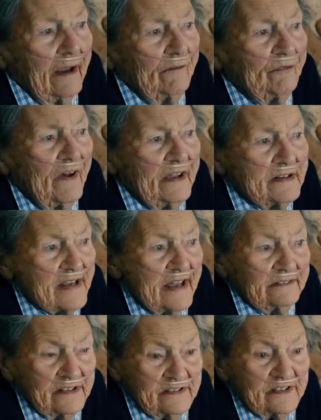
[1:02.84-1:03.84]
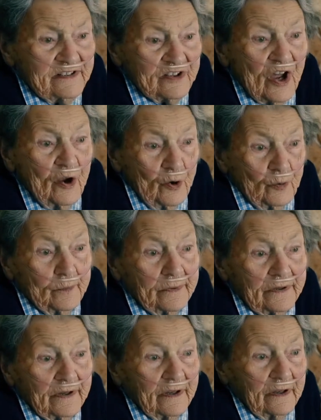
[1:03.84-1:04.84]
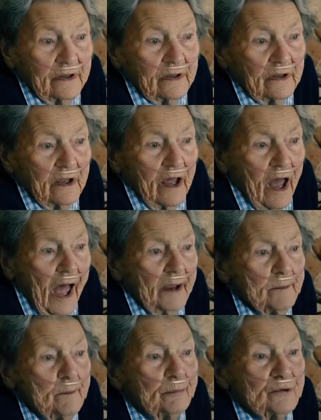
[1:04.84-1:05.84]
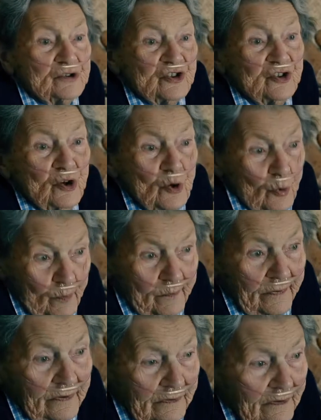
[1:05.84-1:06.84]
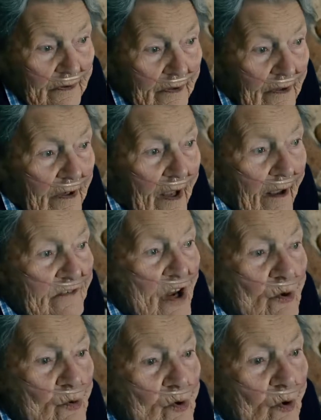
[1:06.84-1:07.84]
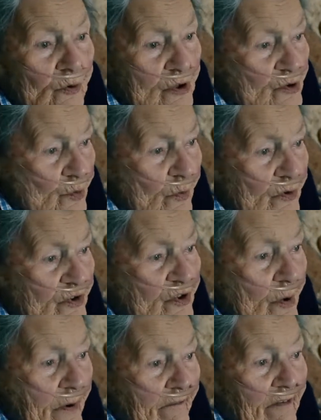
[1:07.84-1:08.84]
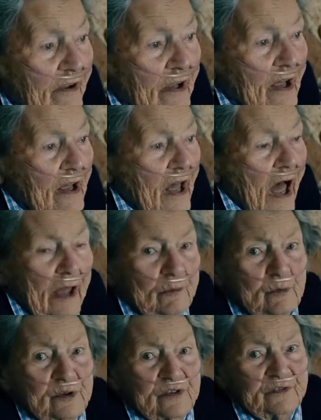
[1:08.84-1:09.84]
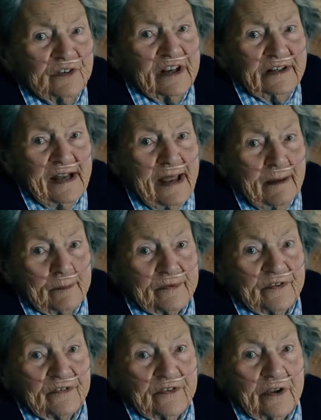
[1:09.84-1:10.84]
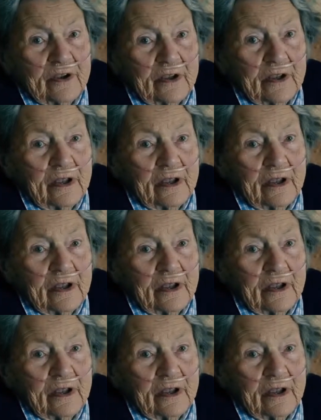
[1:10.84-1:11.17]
If I'd had it at home, I presume, no knowledge whatsoever, I would have collapsed.